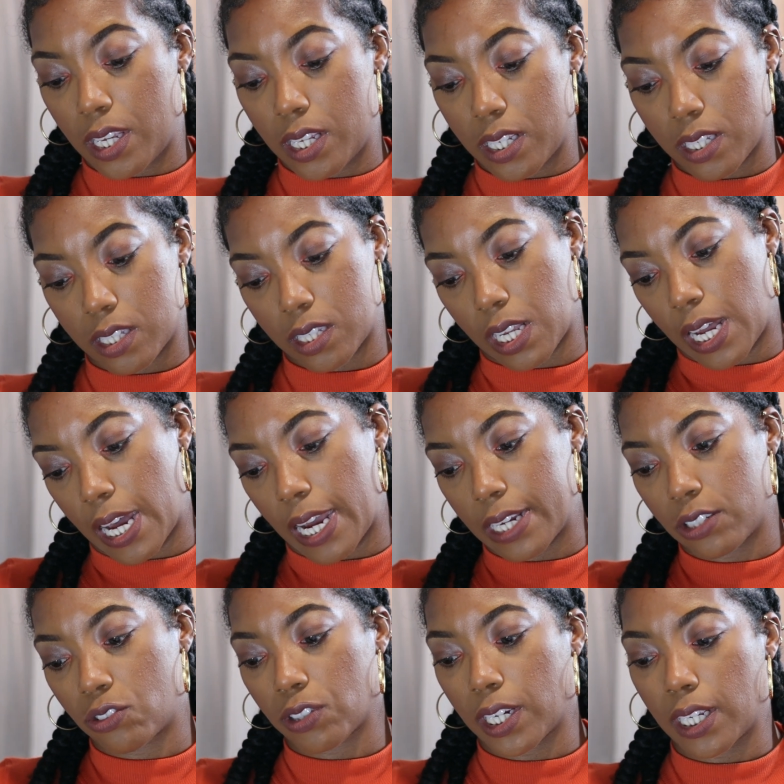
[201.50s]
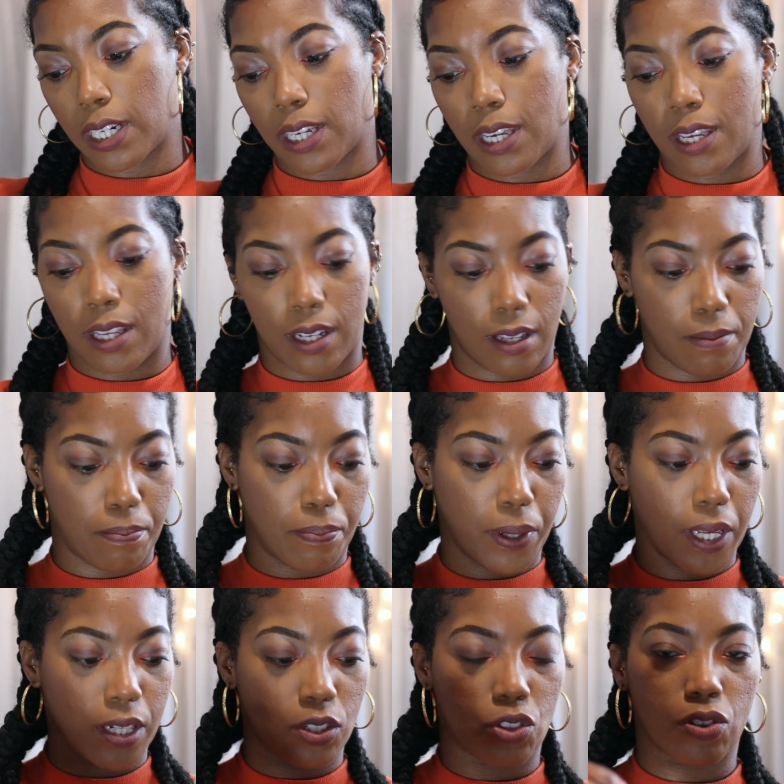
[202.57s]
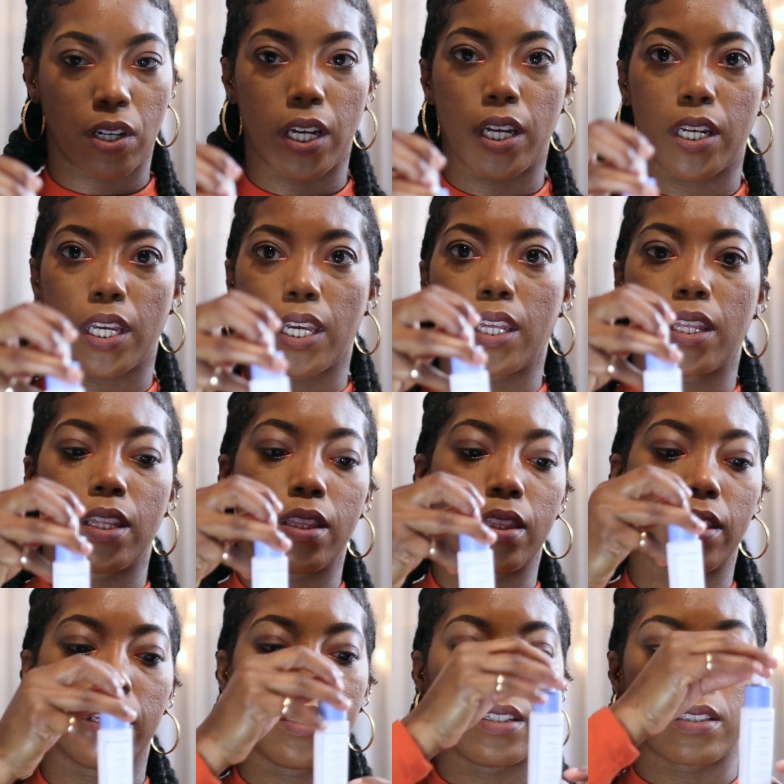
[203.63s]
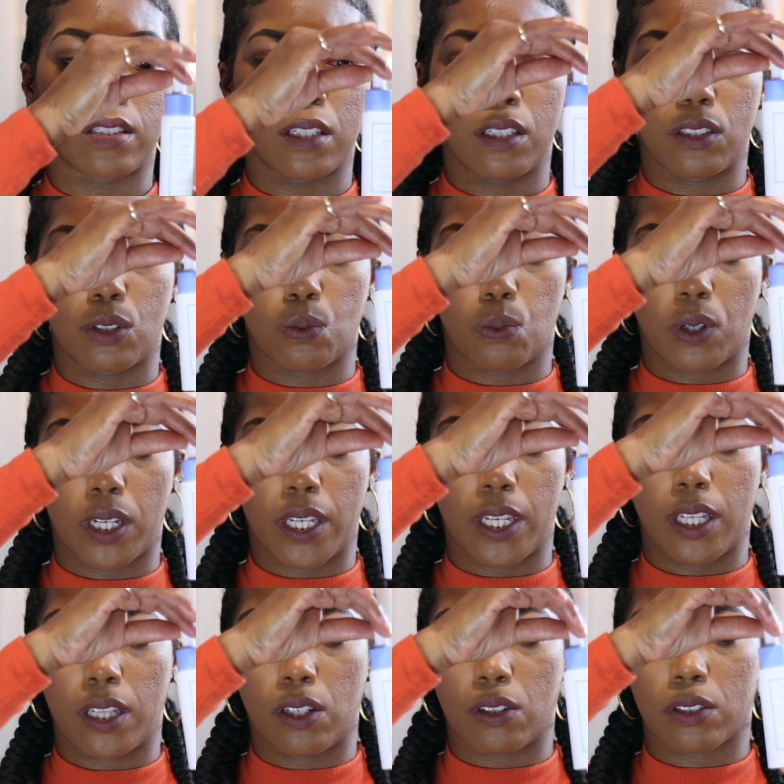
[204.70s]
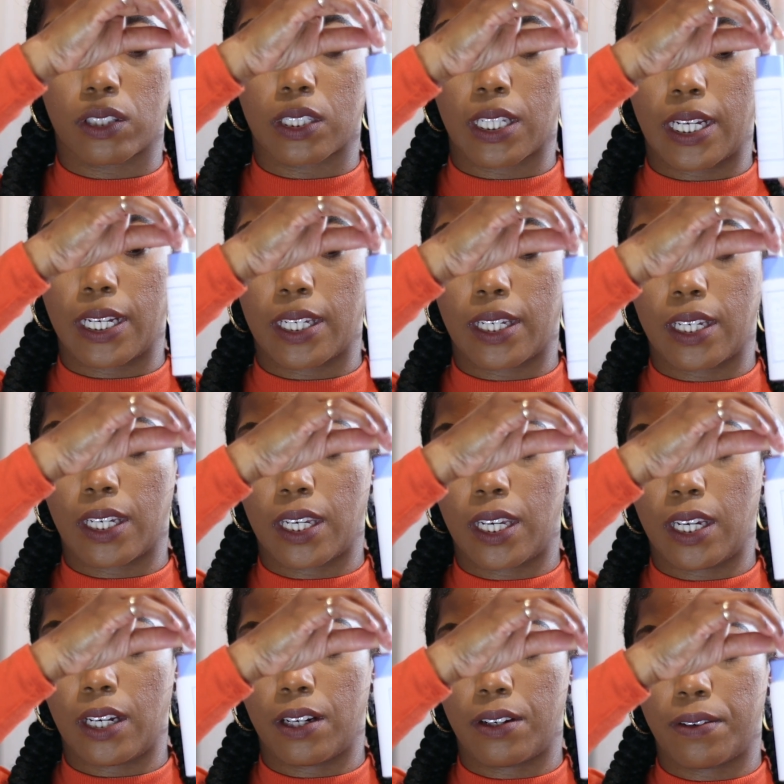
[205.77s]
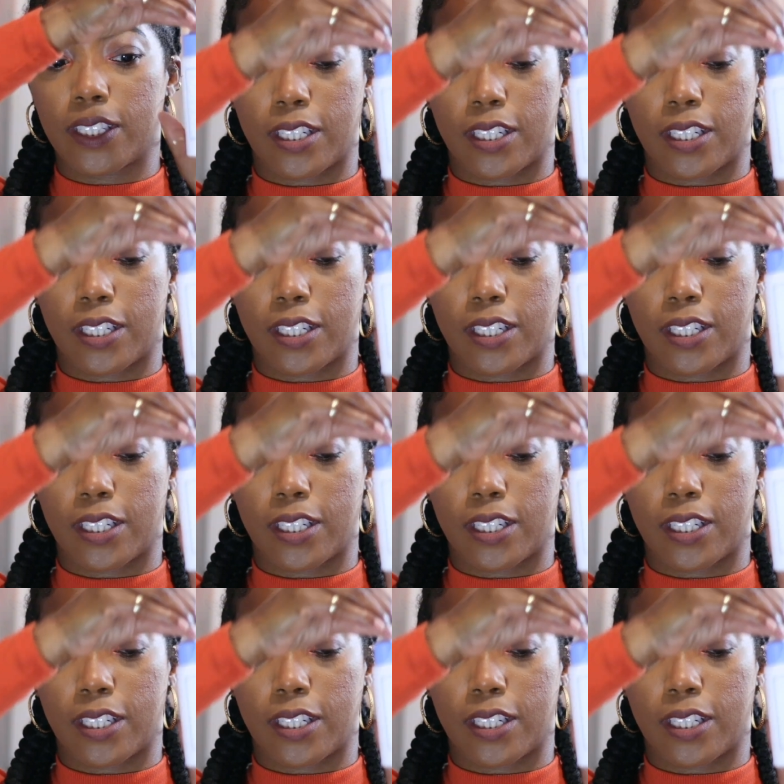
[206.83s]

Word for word: It's the Hydrate and Penetrate, and this is what it looks like here.